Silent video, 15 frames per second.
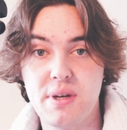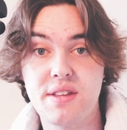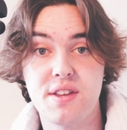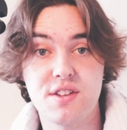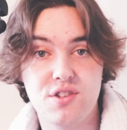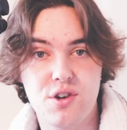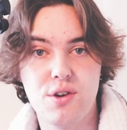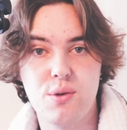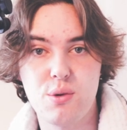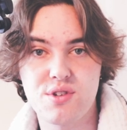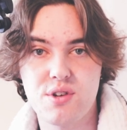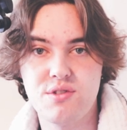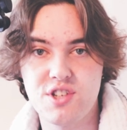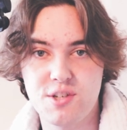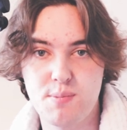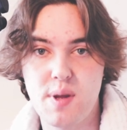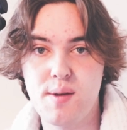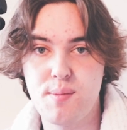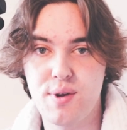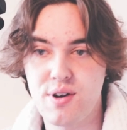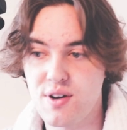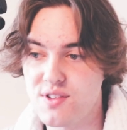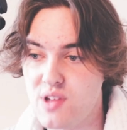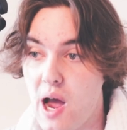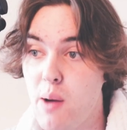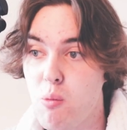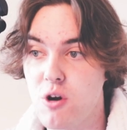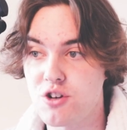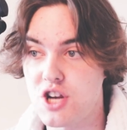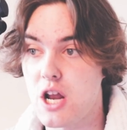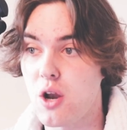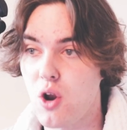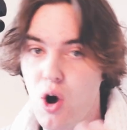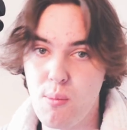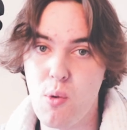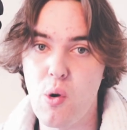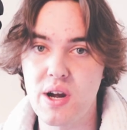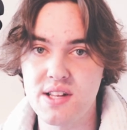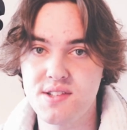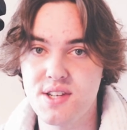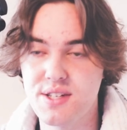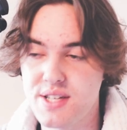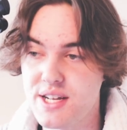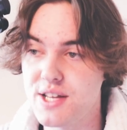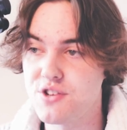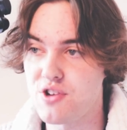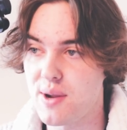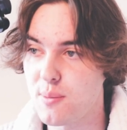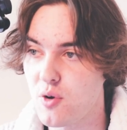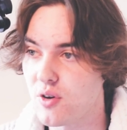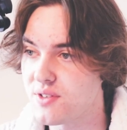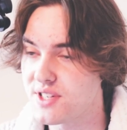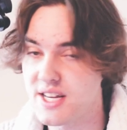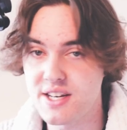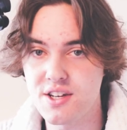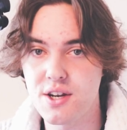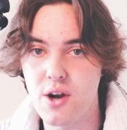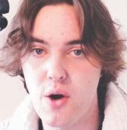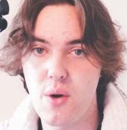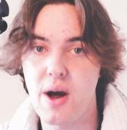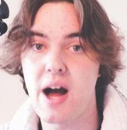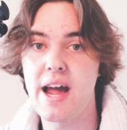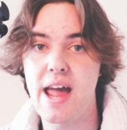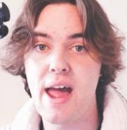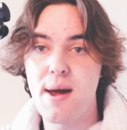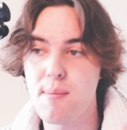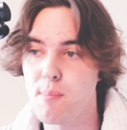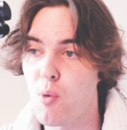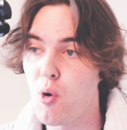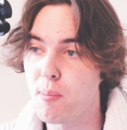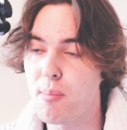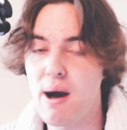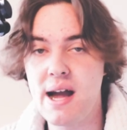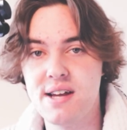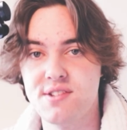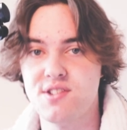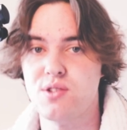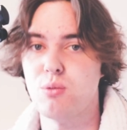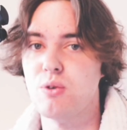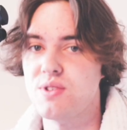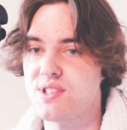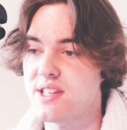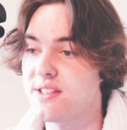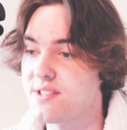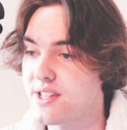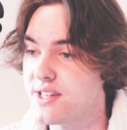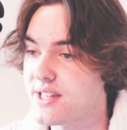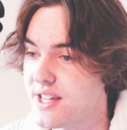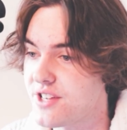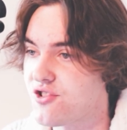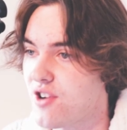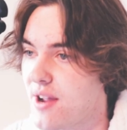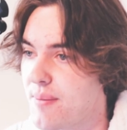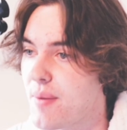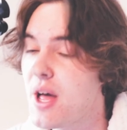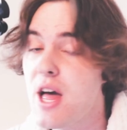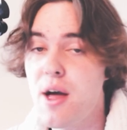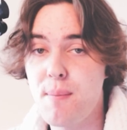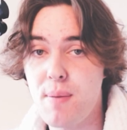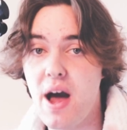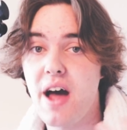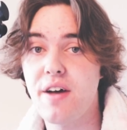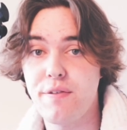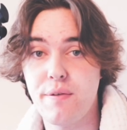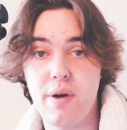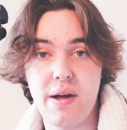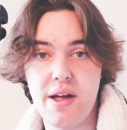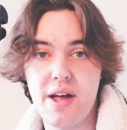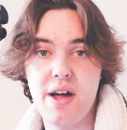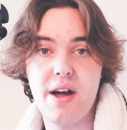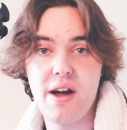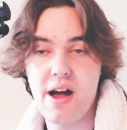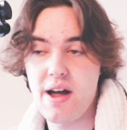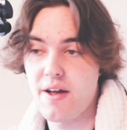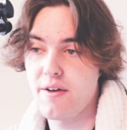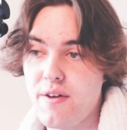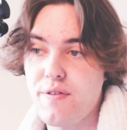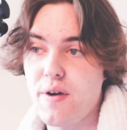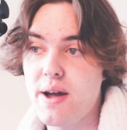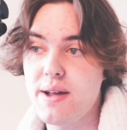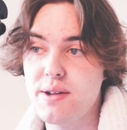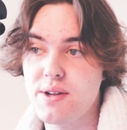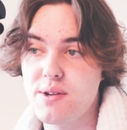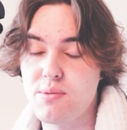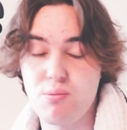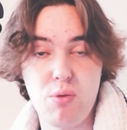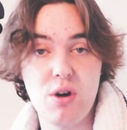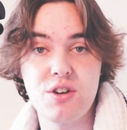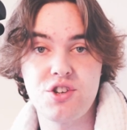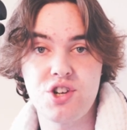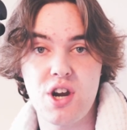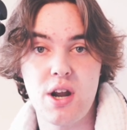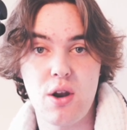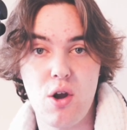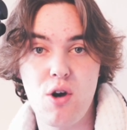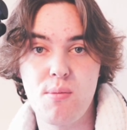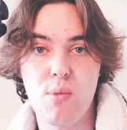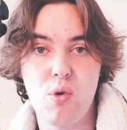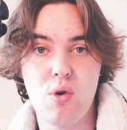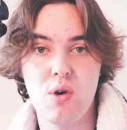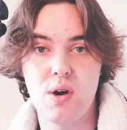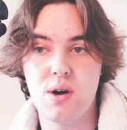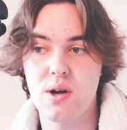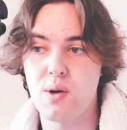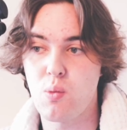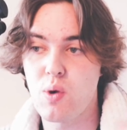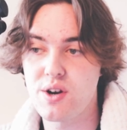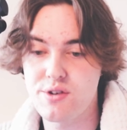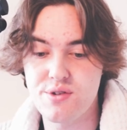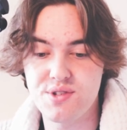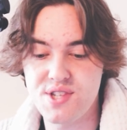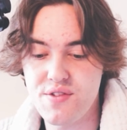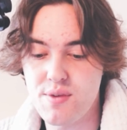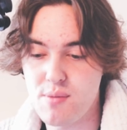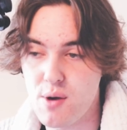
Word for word: But this could also just be because I watch a lot more NCT Dream content. You know, I am more biased towards NCT Dream. But if I, if I watch a lot more 127